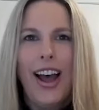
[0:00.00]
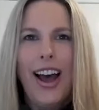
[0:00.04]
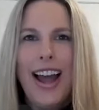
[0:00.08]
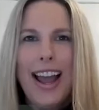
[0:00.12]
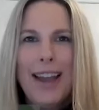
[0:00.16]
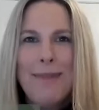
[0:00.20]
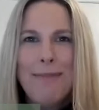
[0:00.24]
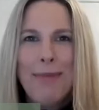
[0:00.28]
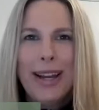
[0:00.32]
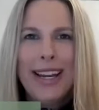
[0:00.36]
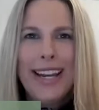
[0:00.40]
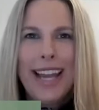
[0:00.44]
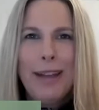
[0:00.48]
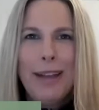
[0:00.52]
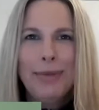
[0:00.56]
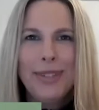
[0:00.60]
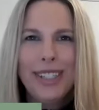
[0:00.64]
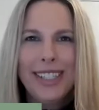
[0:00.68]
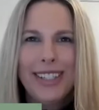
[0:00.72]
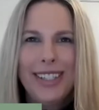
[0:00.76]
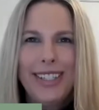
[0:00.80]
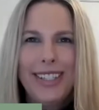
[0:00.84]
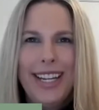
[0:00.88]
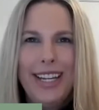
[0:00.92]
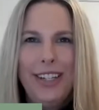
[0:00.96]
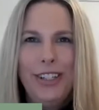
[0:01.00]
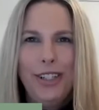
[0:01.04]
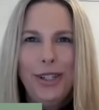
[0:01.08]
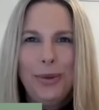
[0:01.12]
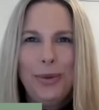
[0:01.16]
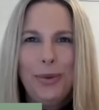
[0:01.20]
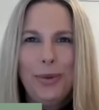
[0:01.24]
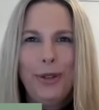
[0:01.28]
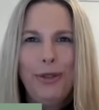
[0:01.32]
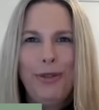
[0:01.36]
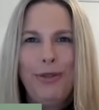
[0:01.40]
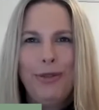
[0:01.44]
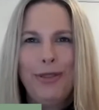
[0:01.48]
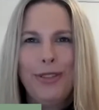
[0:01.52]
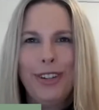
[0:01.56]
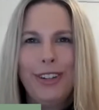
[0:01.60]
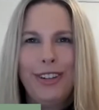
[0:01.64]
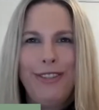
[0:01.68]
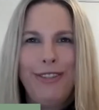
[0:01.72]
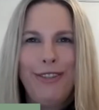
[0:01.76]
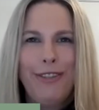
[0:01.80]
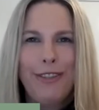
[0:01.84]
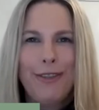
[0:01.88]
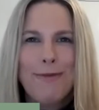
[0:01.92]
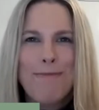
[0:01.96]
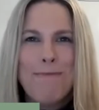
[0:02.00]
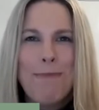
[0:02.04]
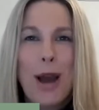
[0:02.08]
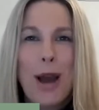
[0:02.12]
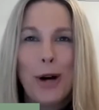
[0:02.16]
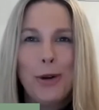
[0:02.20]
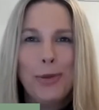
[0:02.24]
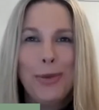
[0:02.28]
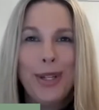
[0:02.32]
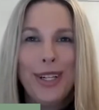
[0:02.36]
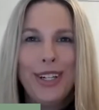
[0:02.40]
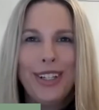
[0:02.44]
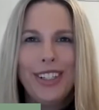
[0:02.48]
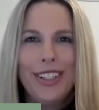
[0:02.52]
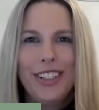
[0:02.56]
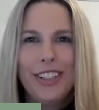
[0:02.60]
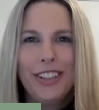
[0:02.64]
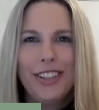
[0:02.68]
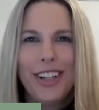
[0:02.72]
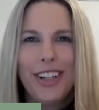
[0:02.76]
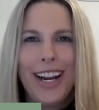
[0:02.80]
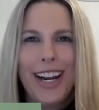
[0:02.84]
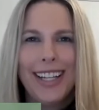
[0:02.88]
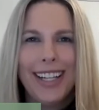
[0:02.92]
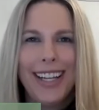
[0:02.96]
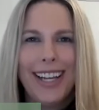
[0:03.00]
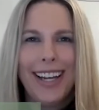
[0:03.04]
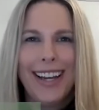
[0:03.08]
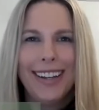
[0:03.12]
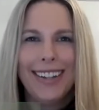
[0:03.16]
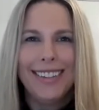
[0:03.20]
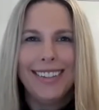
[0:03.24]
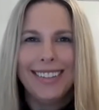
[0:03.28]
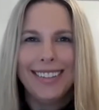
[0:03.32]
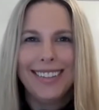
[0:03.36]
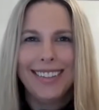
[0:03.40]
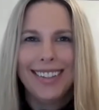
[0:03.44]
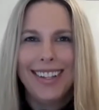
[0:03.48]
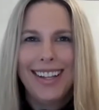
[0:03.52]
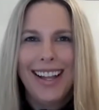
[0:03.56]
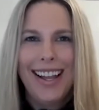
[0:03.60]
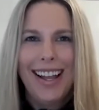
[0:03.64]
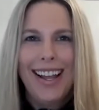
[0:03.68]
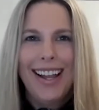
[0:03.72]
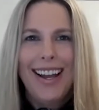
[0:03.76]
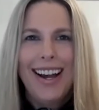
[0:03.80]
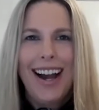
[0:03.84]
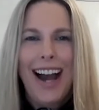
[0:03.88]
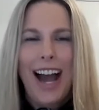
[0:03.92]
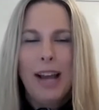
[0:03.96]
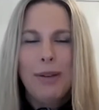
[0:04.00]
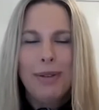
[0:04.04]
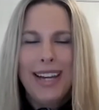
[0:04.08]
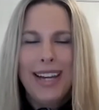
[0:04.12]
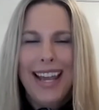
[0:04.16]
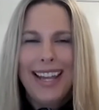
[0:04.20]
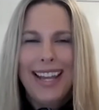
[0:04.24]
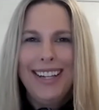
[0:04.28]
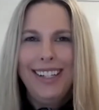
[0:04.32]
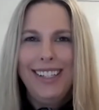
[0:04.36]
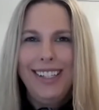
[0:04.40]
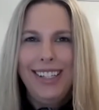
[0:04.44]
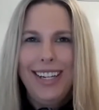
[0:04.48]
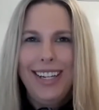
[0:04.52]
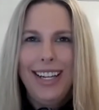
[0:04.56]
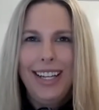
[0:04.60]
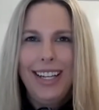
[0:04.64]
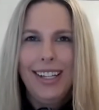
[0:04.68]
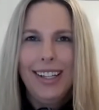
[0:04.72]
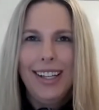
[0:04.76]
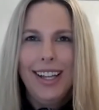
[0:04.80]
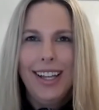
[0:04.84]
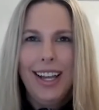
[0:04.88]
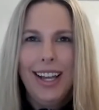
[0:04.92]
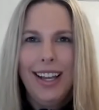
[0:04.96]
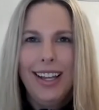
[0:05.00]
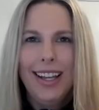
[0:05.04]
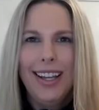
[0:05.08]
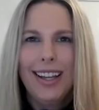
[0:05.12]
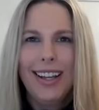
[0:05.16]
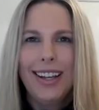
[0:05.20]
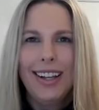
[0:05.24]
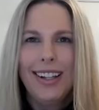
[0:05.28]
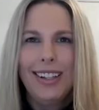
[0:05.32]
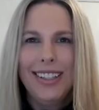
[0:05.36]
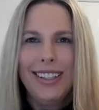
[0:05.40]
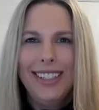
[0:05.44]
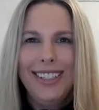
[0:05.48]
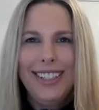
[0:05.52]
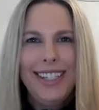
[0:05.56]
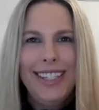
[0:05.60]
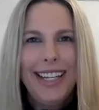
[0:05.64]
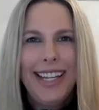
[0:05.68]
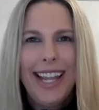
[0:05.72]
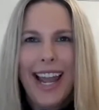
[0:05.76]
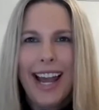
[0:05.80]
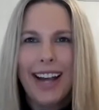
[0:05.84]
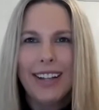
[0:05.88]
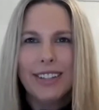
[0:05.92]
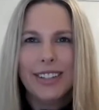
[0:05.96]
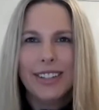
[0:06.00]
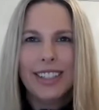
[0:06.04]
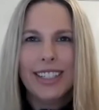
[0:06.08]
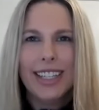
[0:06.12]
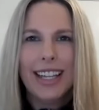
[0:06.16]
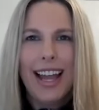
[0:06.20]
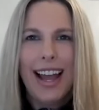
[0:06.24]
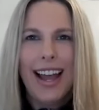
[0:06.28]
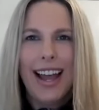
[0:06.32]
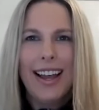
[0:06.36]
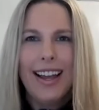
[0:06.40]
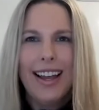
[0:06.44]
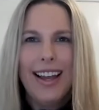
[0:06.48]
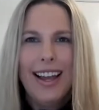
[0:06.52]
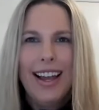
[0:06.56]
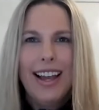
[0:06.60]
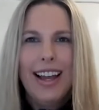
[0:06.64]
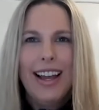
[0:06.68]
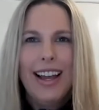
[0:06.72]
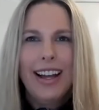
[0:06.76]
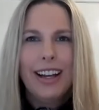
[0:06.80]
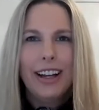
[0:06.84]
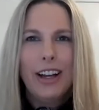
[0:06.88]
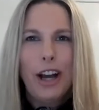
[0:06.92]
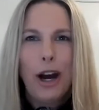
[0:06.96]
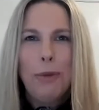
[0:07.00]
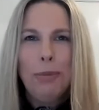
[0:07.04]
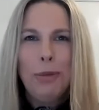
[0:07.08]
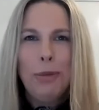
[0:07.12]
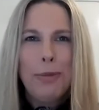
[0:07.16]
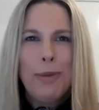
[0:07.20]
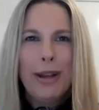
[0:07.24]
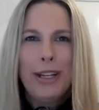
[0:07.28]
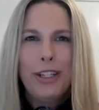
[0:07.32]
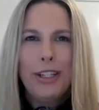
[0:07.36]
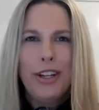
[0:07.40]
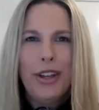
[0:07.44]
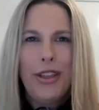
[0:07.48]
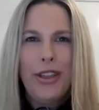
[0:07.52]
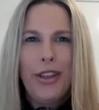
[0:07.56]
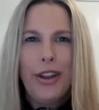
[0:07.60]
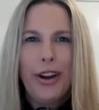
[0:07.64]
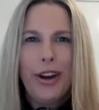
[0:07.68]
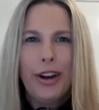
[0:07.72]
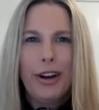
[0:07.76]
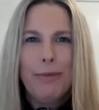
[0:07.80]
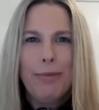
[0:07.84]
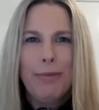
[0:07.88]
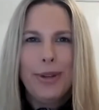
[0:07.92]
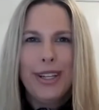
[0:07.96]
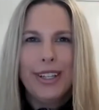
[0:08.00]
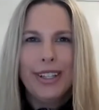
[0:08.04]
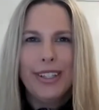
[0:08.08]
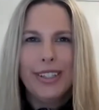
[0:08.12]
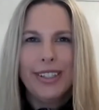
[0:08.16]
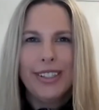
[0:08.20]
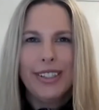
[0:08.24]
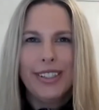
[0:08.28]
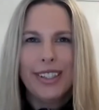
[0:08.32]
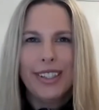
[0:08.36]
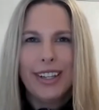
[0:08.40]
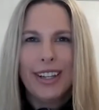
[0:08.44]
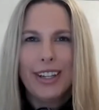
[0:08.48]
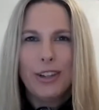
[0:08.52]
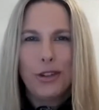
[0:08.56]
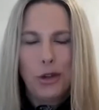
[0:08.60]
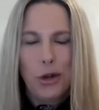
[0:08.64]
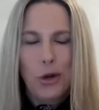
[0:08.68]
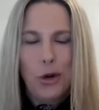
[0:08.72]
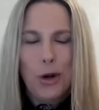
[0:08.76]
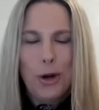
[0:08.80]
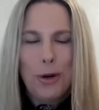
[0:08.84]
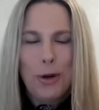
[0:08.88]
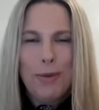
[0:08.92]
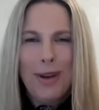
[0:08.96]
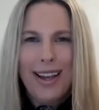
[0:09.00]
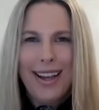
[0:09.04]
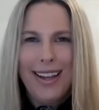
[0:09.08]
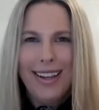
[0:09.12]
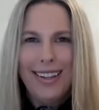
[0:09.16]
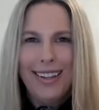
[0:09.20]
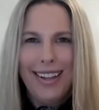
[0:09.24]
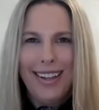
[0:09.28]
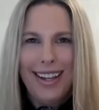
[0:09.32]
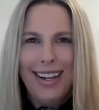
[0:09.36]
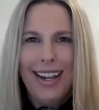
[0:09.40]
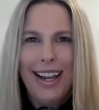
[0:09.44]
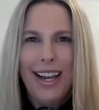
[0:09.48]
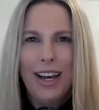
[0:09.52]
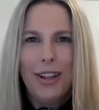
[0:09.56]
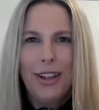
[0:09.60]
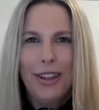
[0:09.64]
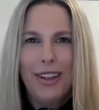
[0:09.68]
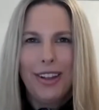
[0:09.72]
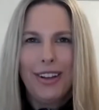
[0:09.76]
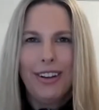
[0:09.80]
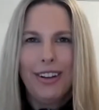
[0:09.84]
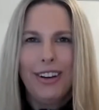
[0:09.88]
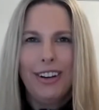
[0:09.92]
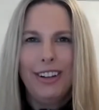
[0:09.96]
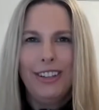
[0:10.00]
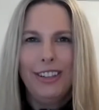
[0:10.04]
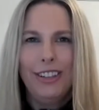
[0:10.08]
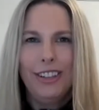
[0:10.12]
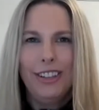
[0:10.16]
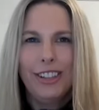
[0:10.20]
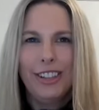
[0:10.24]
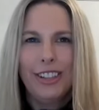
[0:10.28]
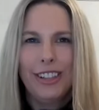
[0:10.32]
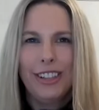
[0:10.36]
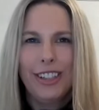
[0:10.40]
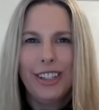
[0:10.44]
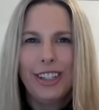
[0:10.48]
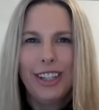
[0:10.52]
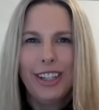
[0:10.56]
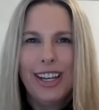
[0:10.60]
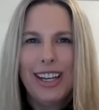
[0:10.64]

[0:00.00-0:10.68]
Hi, my name is Leticia Woodfarde from Melbourne, Australia. I'm an energy healer, holistic counsellor, complementary therapist, trauma and health coach.